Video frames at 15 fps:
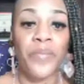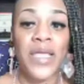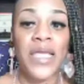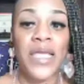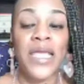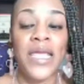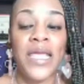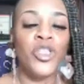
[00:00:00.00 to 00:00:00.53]

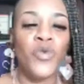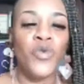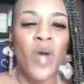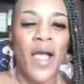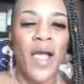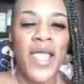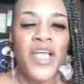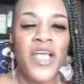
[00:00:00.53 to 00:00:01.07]
to be,
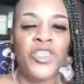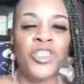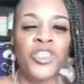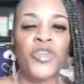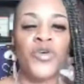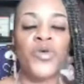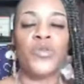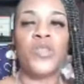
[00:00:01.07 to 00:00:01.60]
working
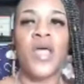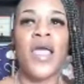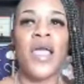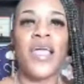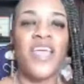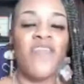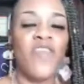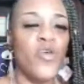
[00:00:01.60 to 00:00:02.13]
through our
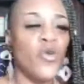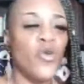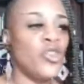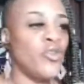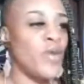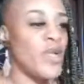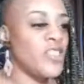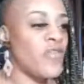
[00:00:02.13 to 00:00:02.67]
issues,
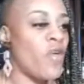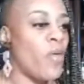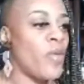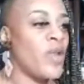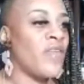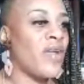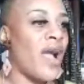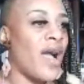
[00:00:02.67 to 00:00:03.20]
giving you
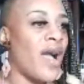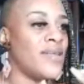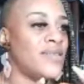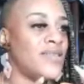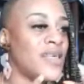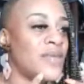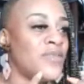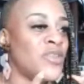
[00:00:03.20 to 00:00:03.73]

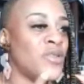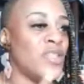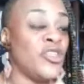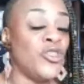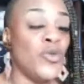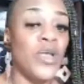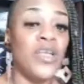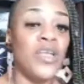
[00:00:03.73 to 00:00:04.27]
transformative
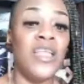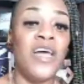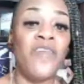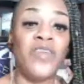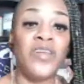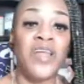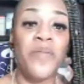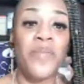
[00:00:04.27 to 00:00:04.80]
concepts so that
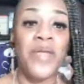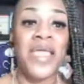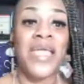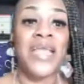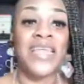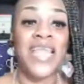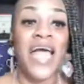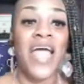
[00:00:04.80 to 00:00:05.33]
you can level
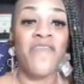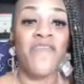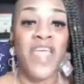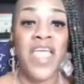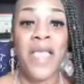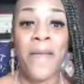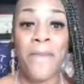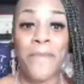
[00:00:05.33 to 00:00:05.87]
up in
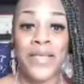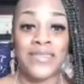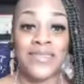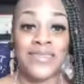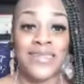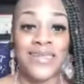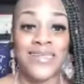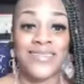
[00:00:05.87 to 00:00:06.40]
life
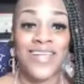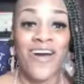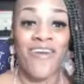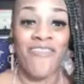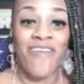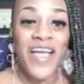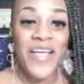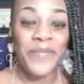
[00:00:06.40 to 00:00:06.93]
and
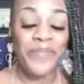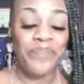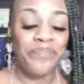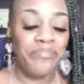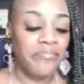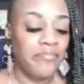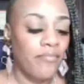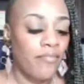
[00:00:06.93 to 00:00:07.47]
business. All
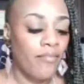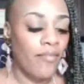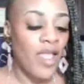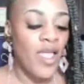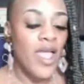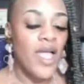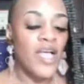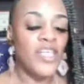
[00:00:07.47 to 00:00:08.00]
right.
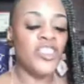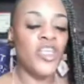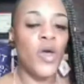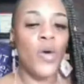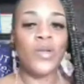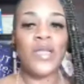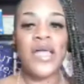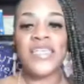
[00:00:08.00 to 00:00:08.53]

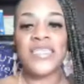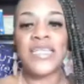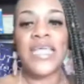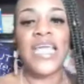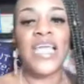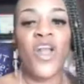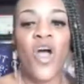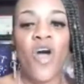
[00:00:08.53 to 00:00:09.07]
So let's
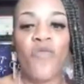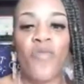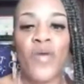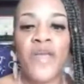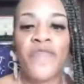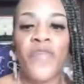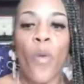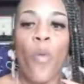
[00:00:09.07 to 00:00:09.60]
kick it off
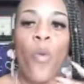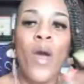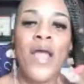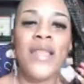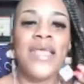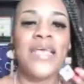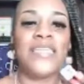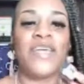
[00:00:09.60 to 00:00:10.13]
with
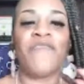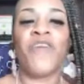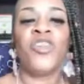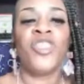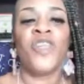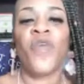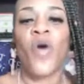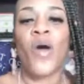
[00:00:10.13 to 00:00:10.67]

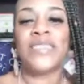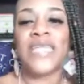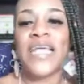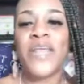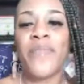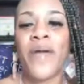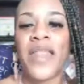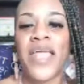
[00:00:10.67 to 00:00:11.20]
first of all, has
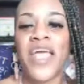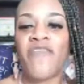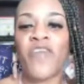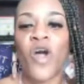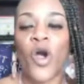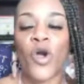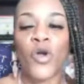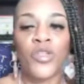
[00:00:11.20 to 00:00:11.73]
anybody ever
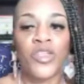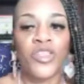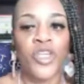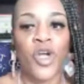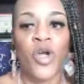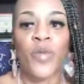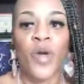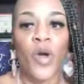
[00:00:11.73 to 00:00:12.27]
heard the
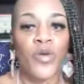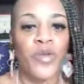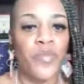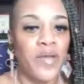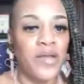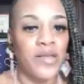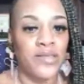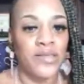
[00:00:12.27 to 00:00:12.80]
term
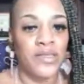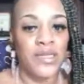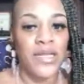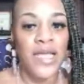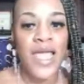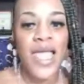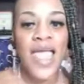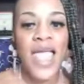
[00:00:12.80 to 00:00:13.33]
codependency?
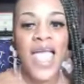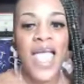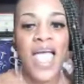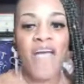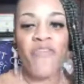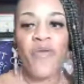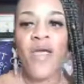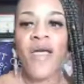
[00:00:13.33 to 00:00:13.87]

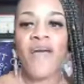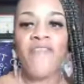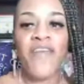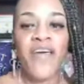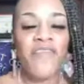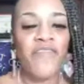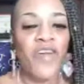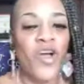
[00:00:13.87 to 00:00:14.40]
Have you
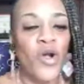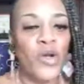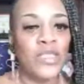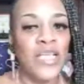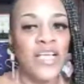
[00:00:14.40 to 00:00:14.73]
ever heard that